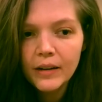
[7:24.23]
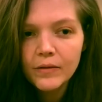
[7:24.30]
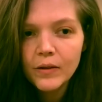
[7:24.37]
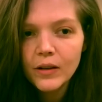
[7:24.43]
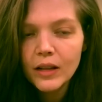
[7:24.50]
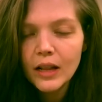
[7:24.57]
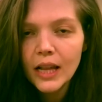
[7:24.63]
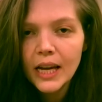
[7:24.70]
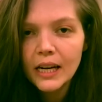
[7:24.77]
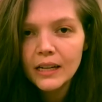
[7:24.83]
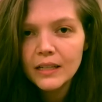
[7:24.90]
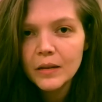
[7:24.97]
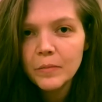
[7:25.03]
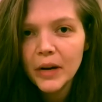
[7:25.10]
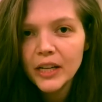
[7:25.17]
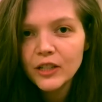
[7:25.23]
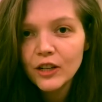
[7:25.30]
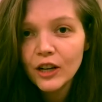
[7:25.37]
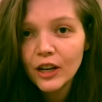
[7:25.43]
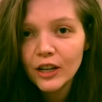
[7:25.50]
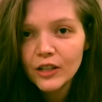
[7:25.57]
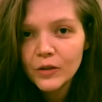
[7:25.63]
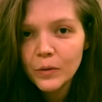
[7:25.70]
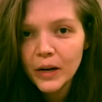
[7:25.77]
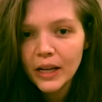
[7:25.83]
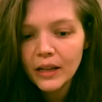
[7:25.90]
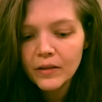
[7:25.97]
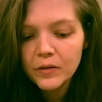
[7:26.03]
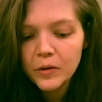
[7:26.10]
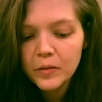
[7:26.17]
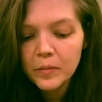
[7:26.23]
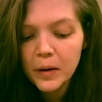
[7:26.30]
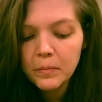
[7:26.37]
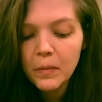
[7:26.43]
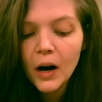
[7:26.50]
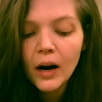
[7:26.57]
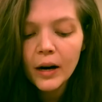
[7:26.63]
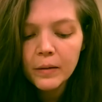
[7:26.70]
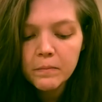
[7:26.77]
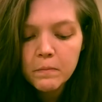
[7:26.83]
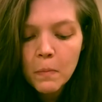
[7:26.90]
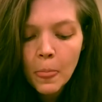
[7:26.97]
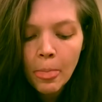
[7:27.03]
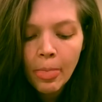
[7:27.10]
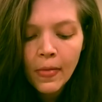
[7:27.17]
the ladies in my church when I lived with my mom.